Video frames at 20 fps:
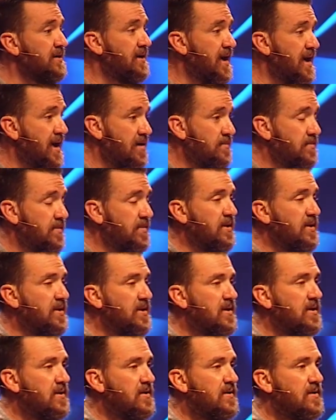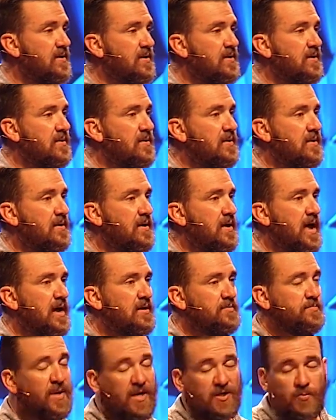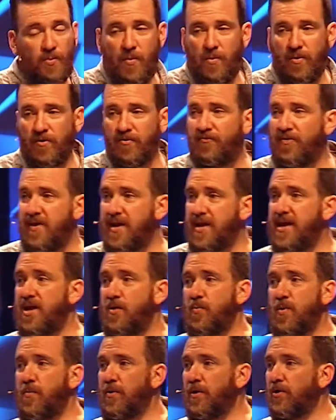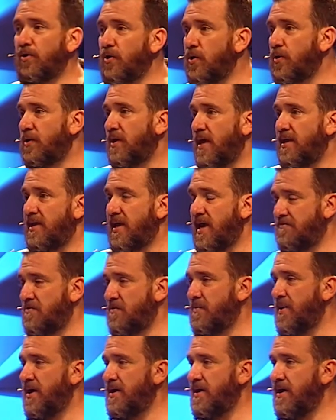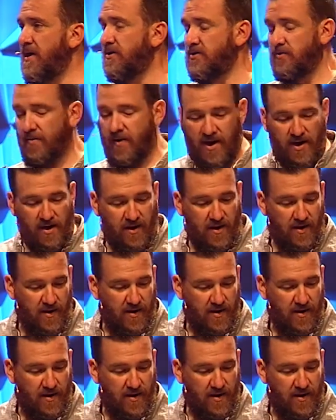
game, because we want to fit in. We want to look like everybody else, right?